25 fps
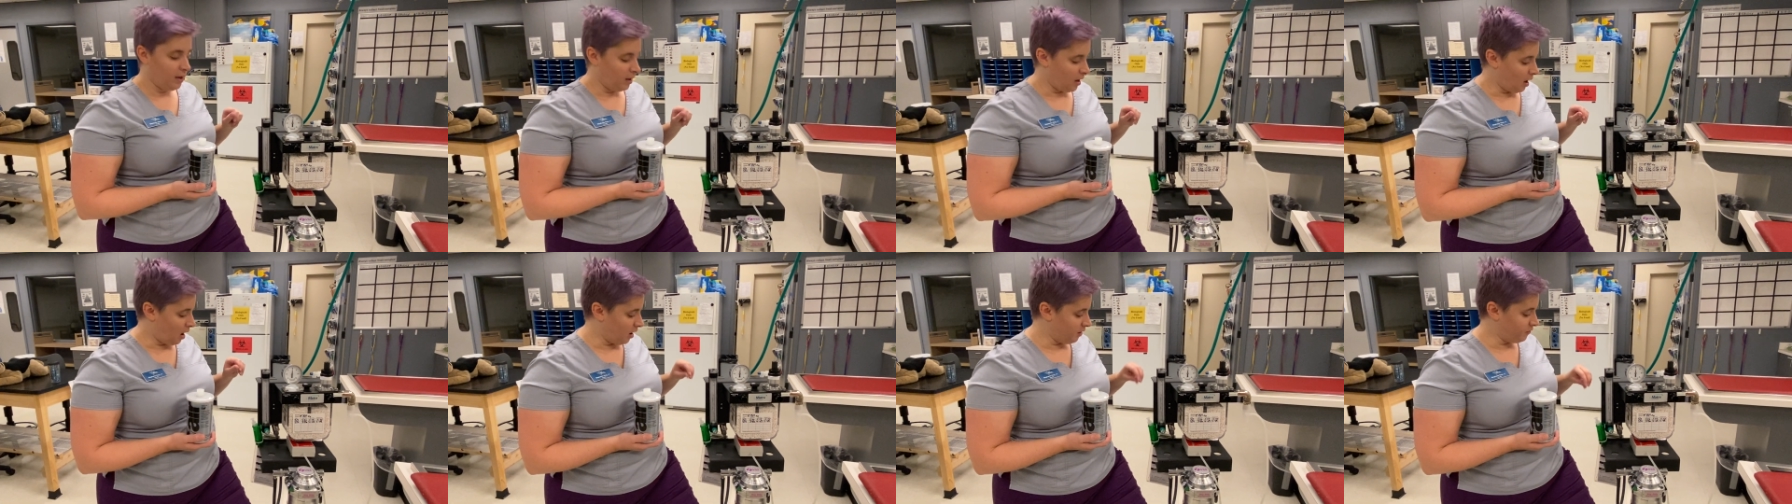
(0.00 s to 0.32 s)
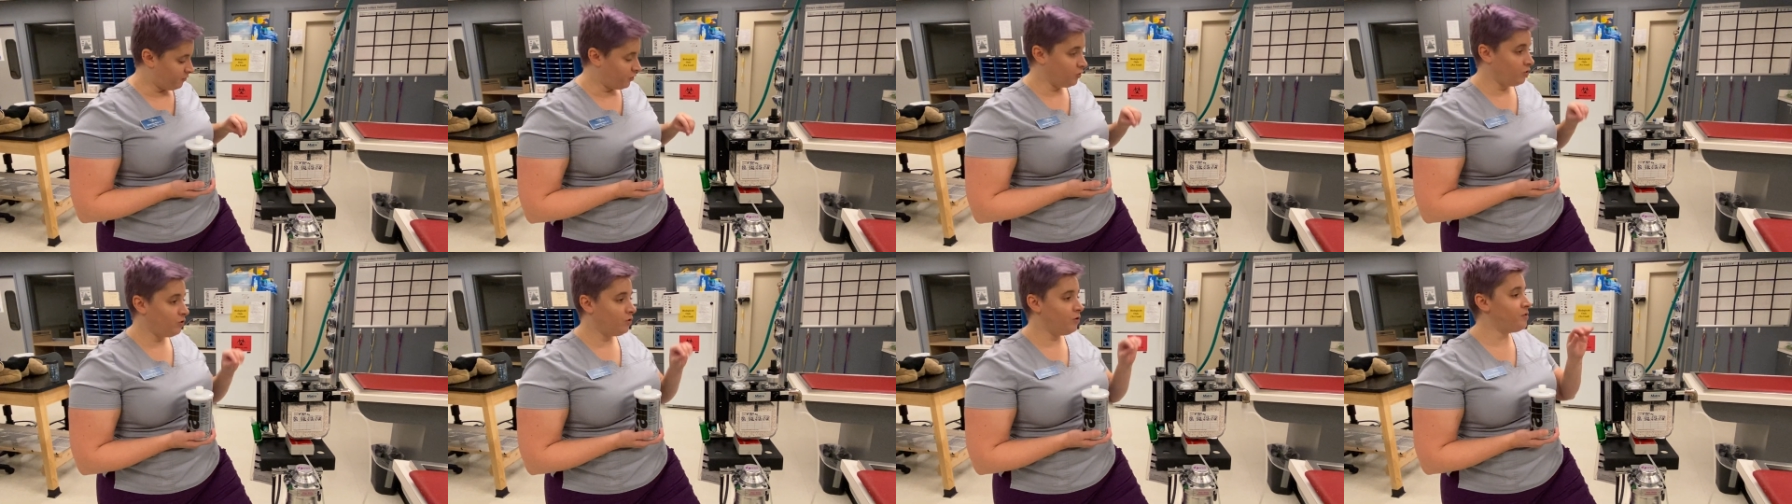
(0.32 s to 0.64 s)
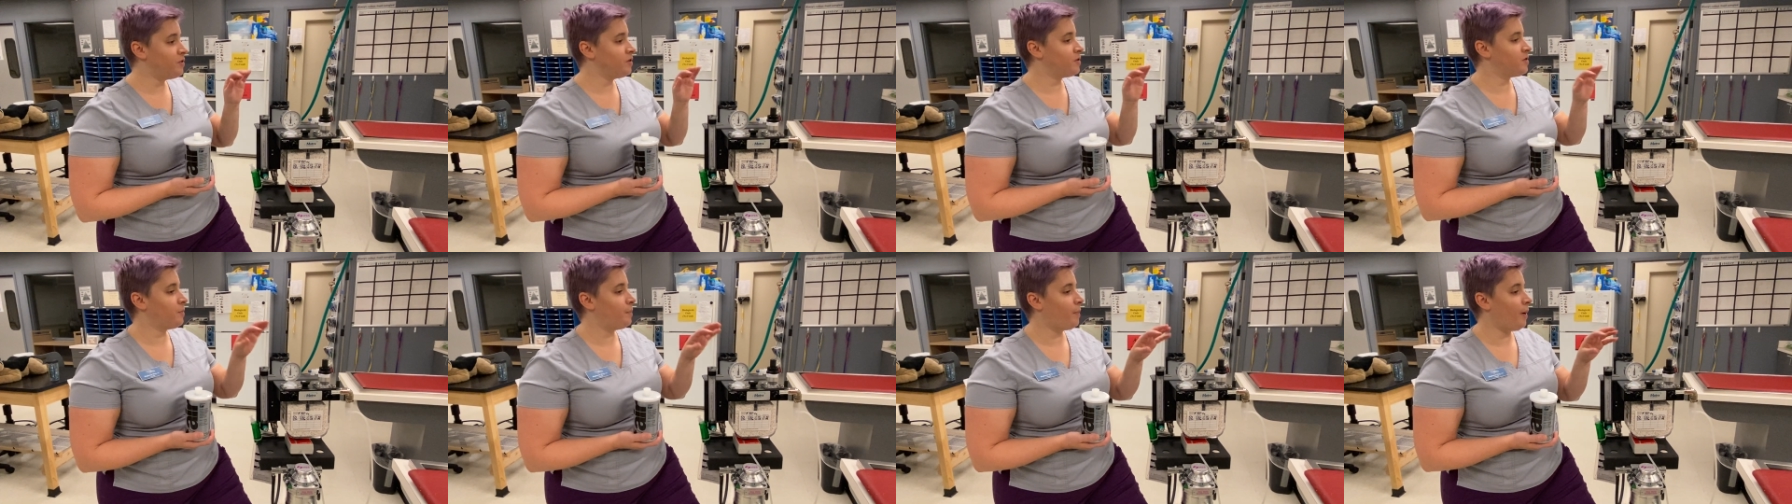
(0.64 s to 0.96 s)
Uh, if you
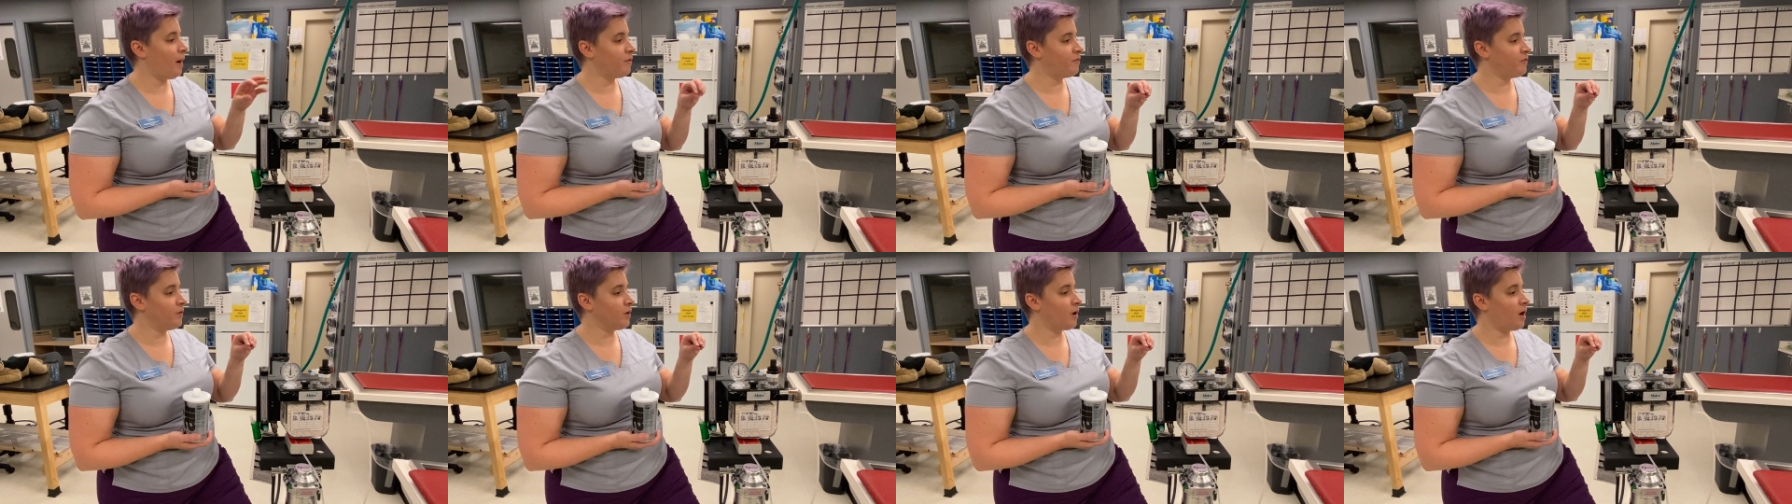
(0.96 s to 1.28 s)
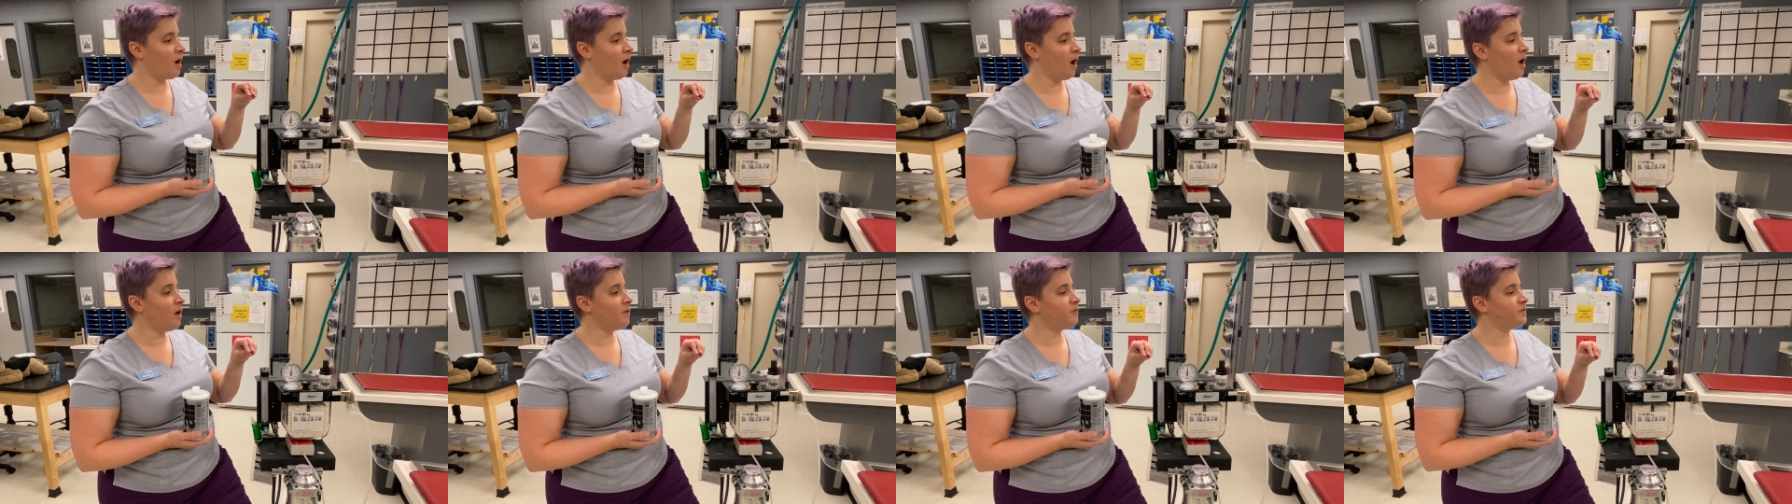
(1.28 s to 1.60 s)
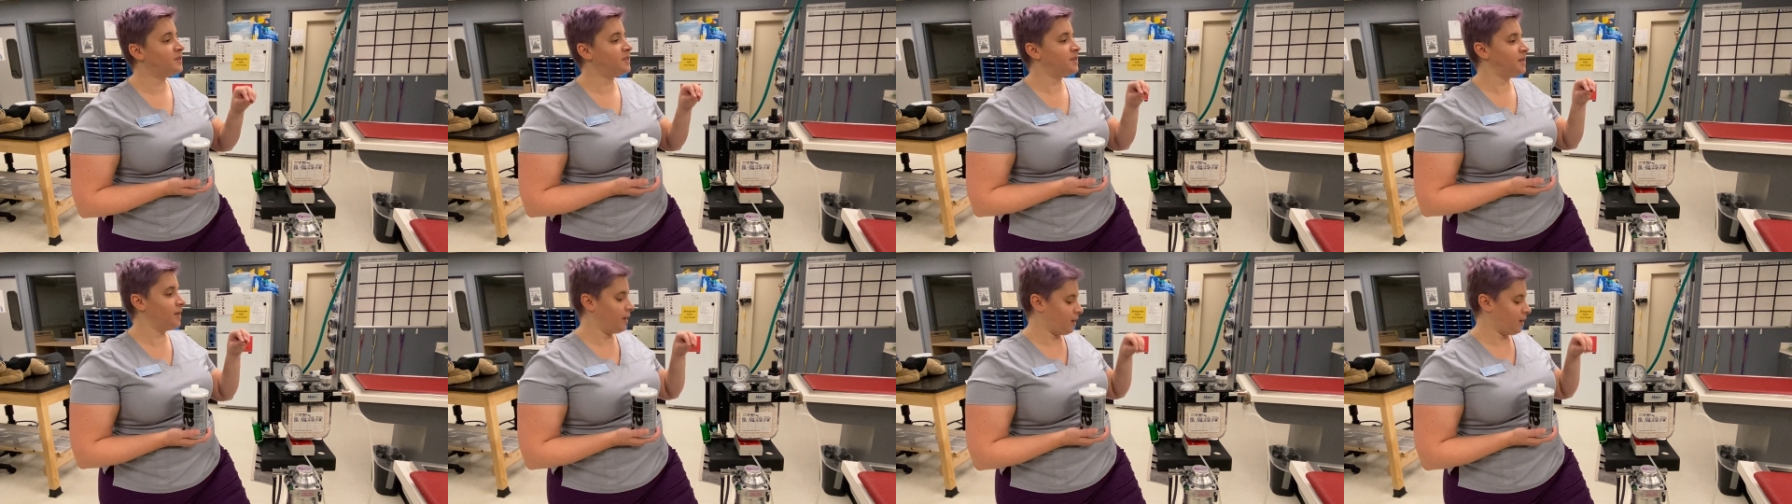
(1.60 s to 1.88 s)
use it to puff your cuffs,